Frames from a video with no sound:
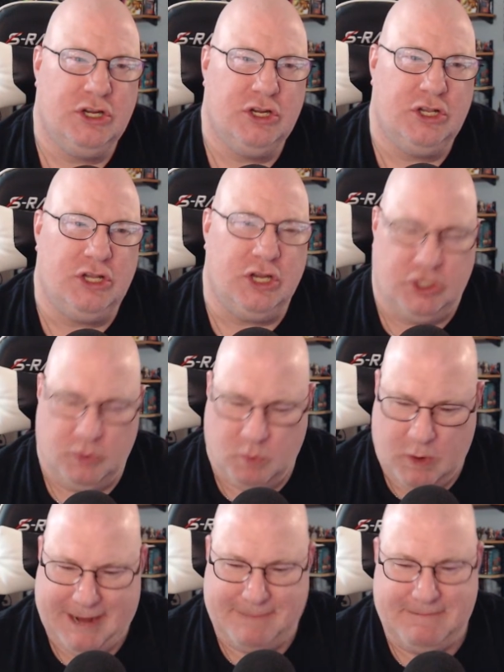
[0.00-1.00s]
Did you
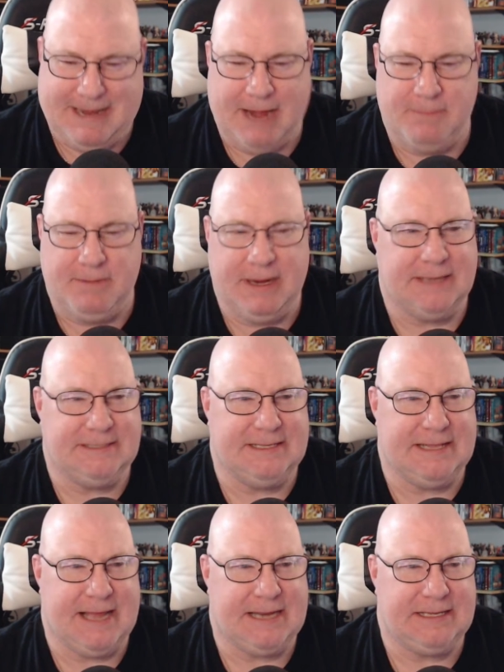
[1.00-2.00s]
want him dead because of
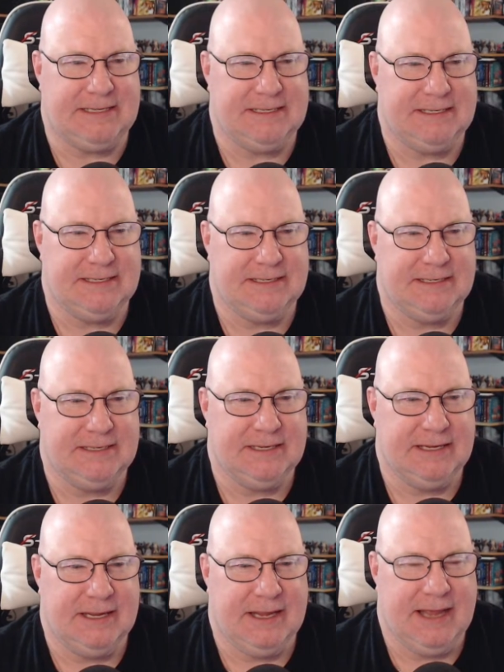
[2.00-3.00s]
that?
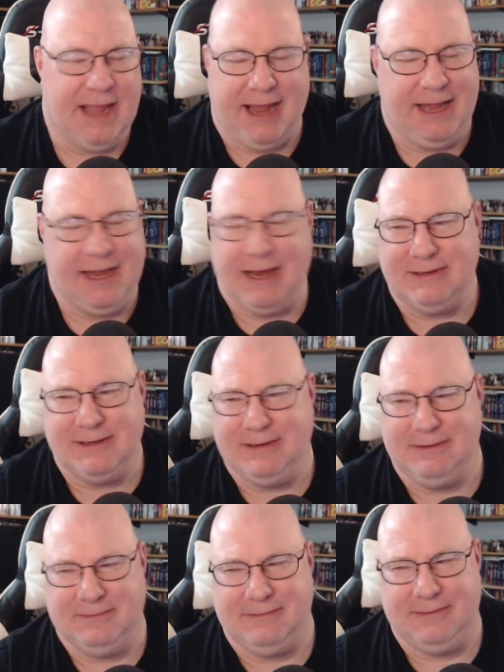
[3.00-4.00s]
And he doesn't
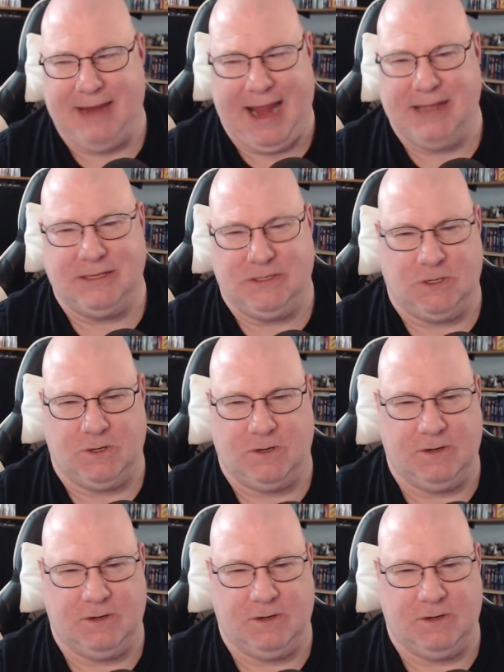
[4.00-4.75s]
answer.